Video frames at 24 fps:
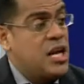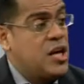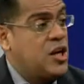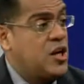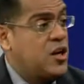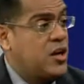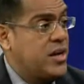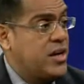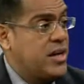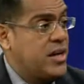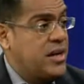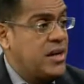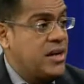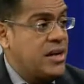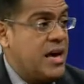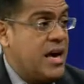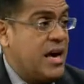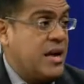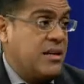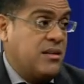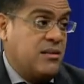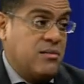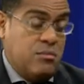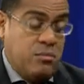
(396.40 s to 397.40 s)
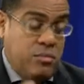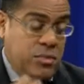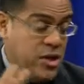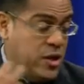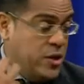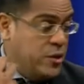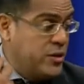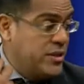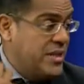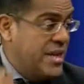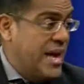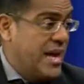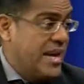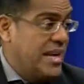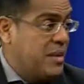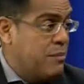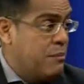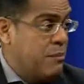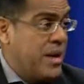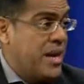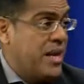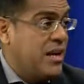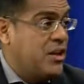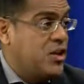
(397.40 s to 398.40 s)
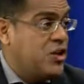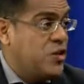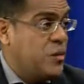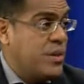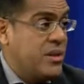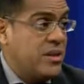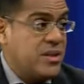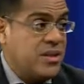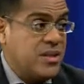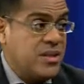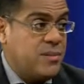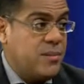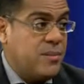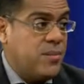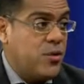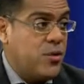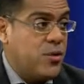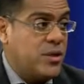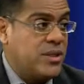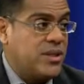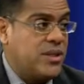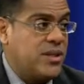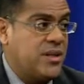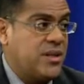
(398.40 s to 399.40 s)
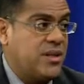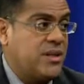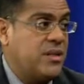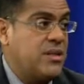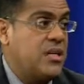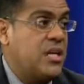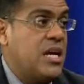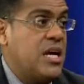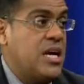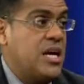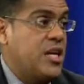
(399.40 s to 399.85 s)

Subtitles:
looking at, you know, talent management is important.